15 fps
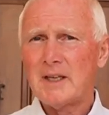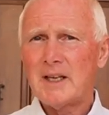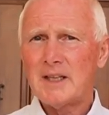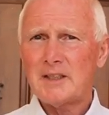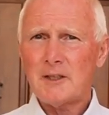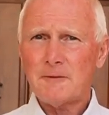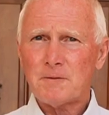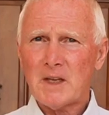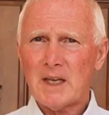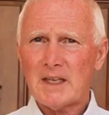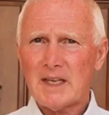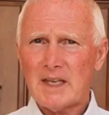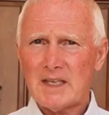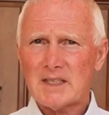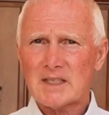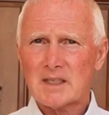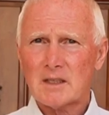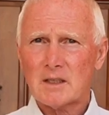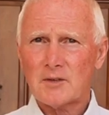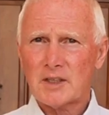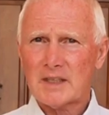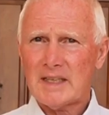And if that is
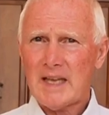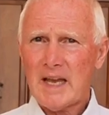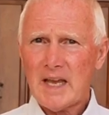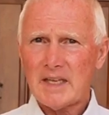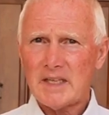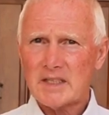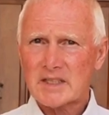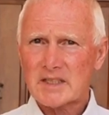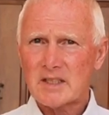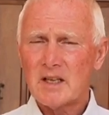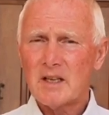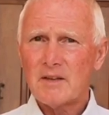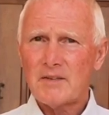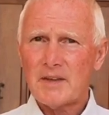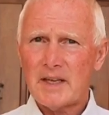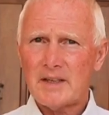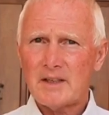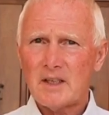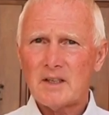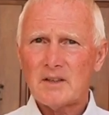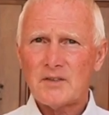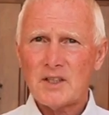the case,
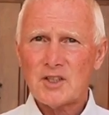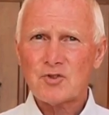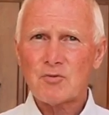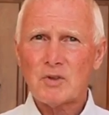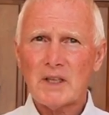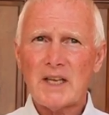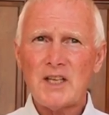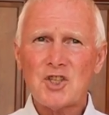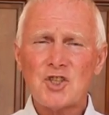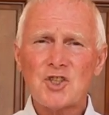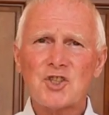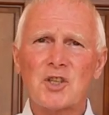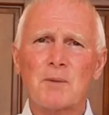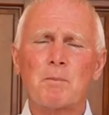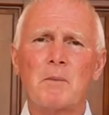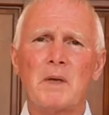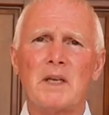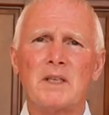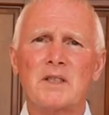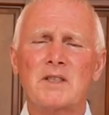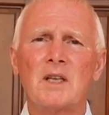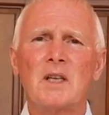then this relationship
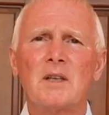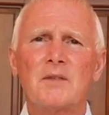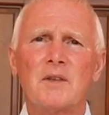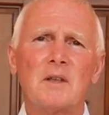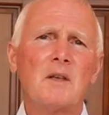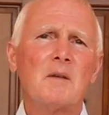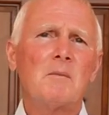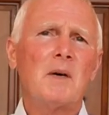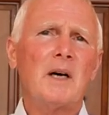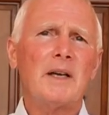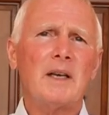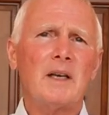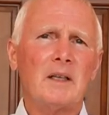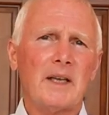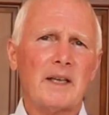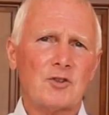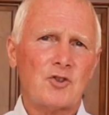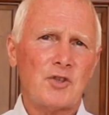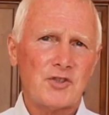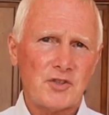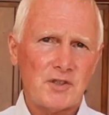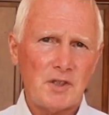means that my
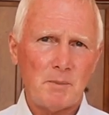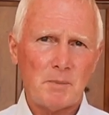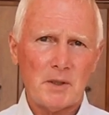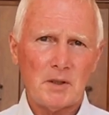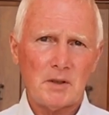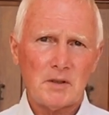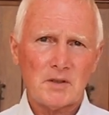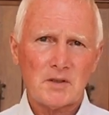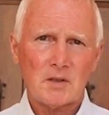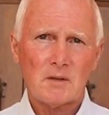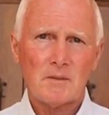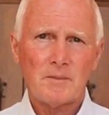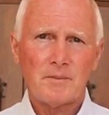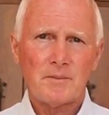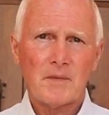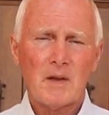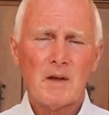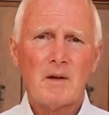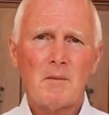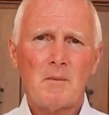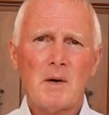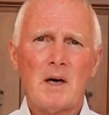electricity bills,
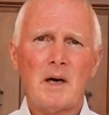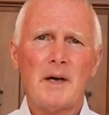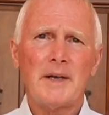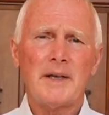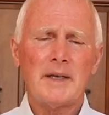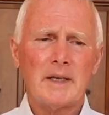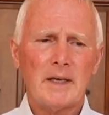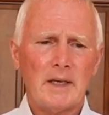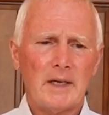my